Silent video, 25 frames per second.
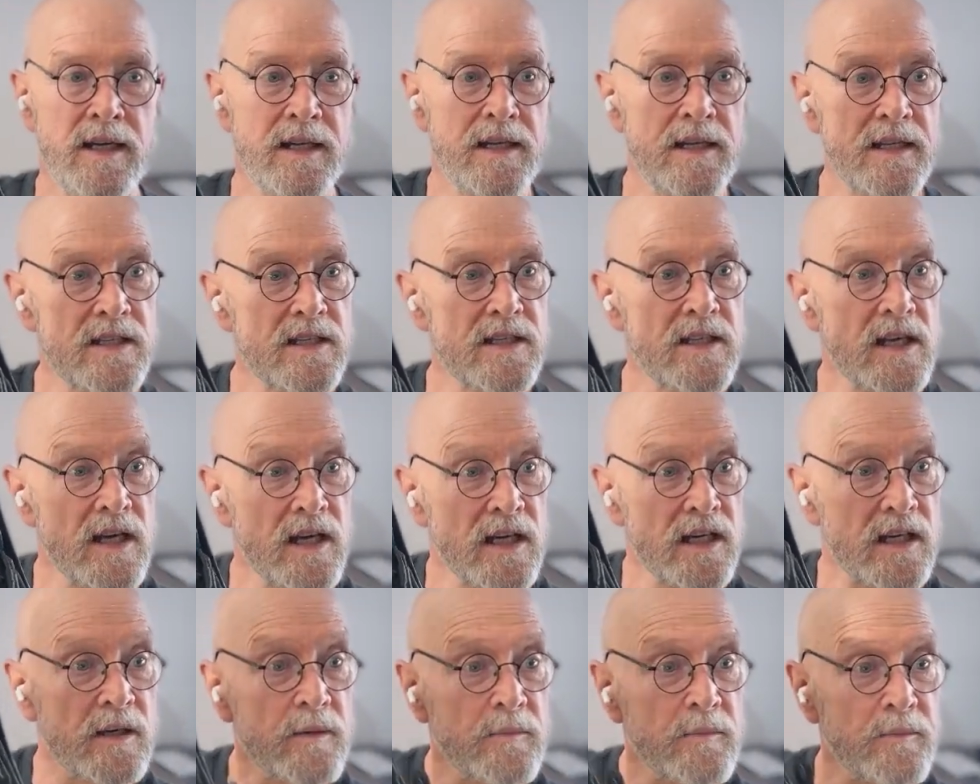This
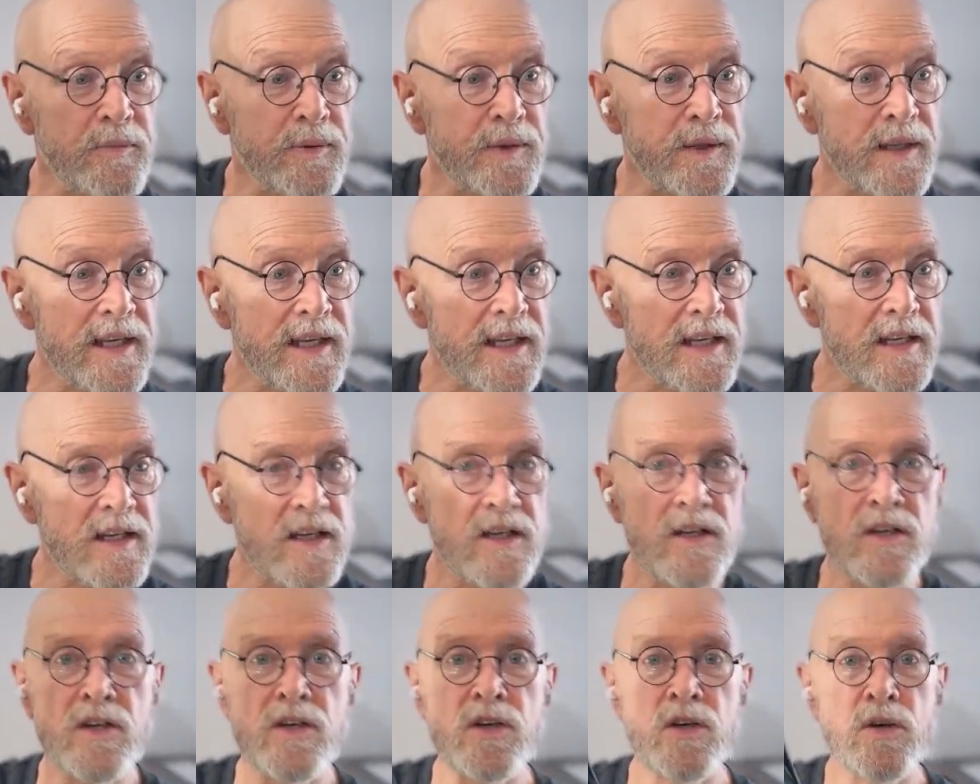complete
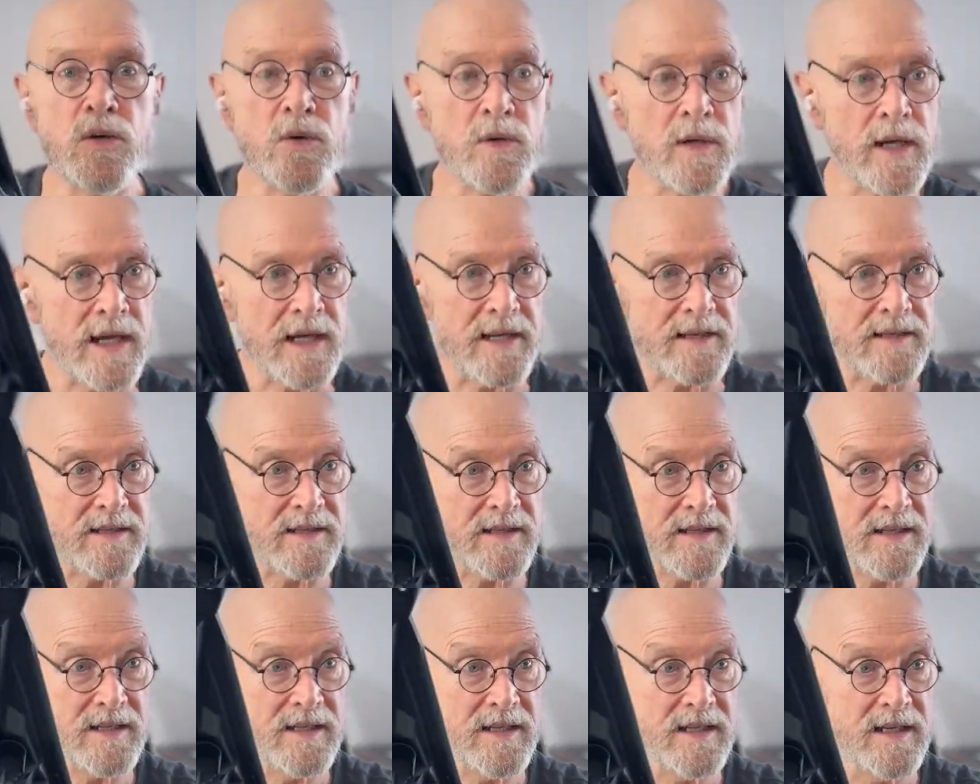
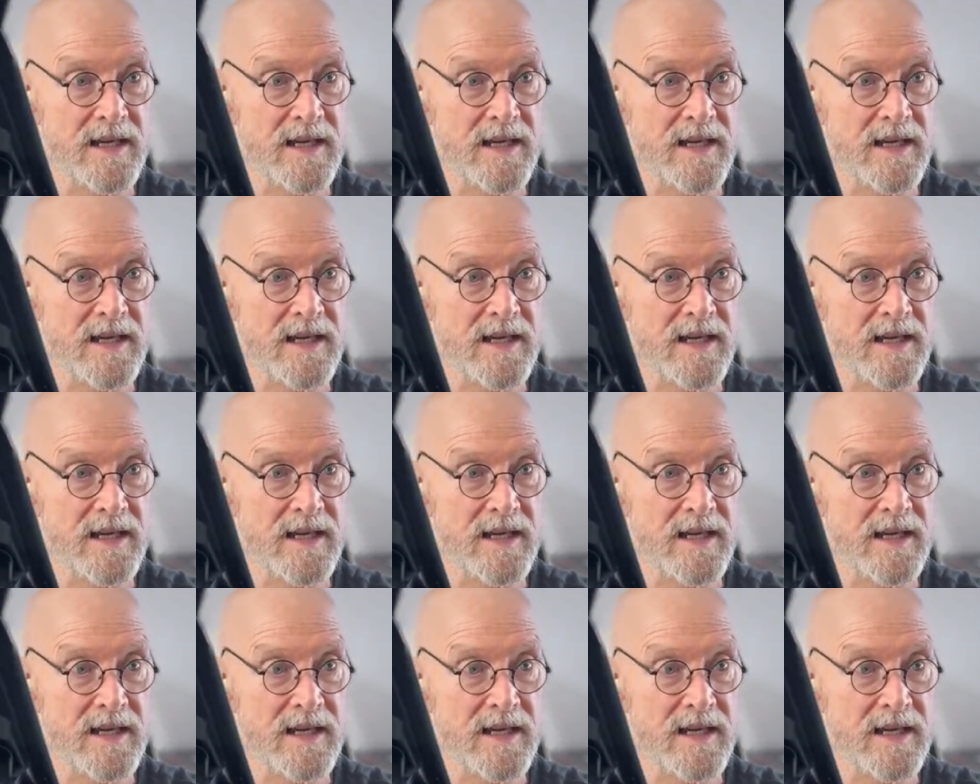unit